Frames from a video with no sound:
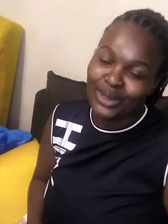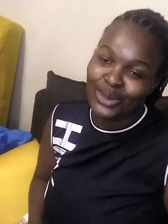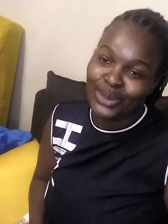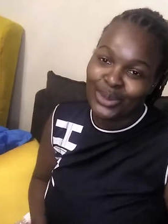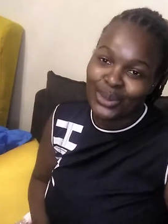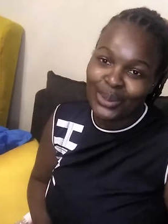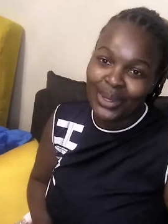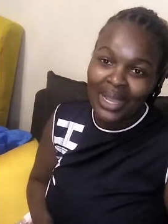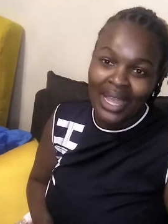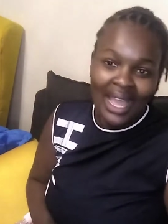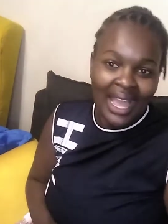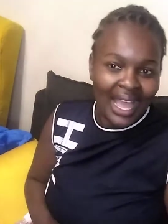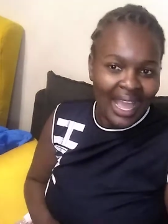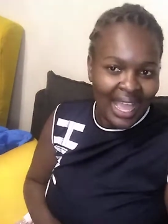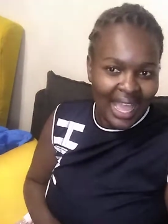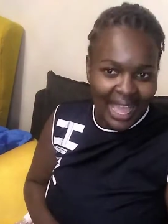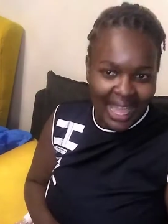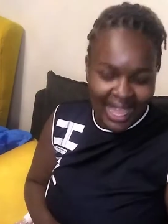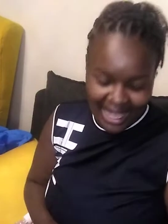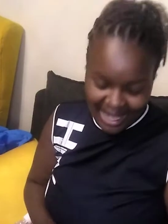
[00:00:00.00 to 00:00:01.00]
So,
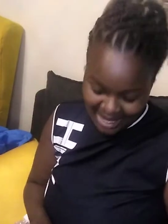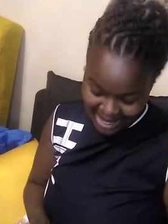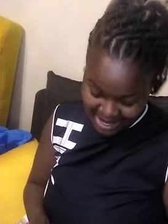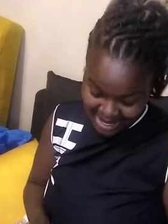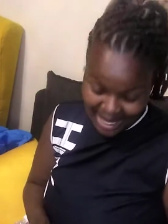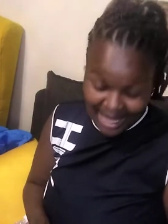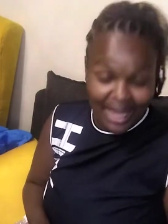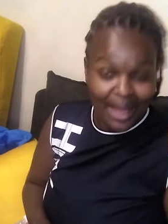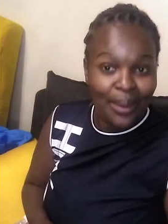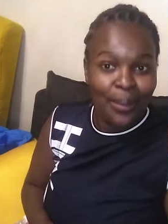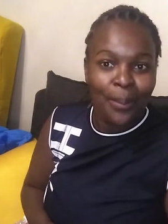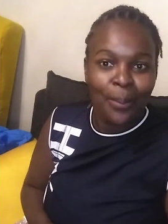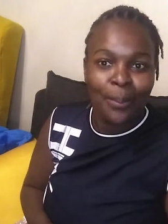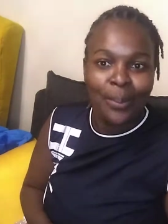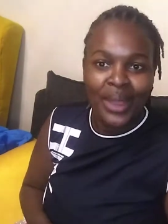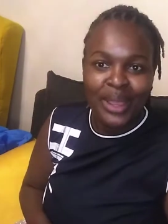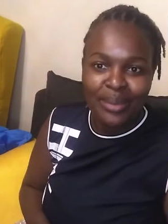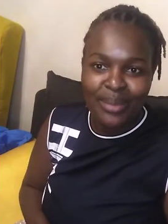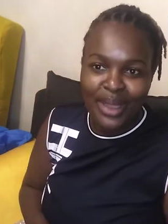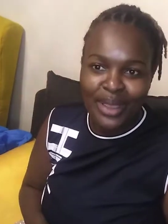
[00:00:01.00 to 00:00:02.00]

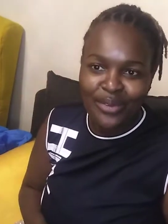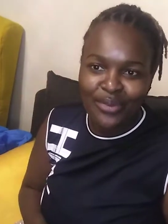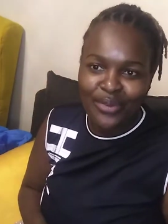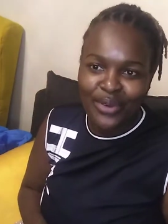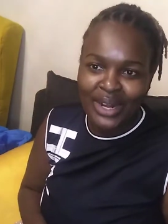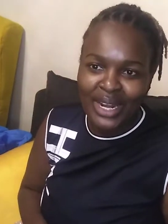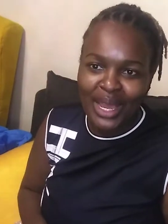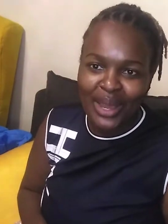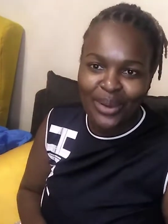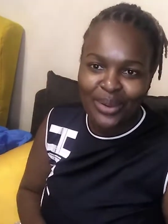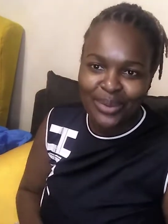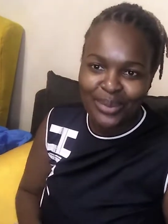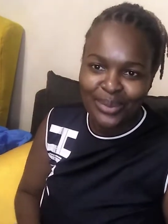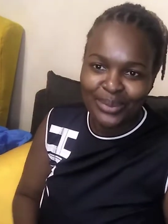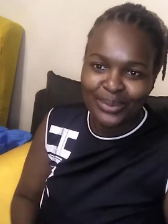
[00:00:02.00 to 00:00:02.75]
bye bye for now.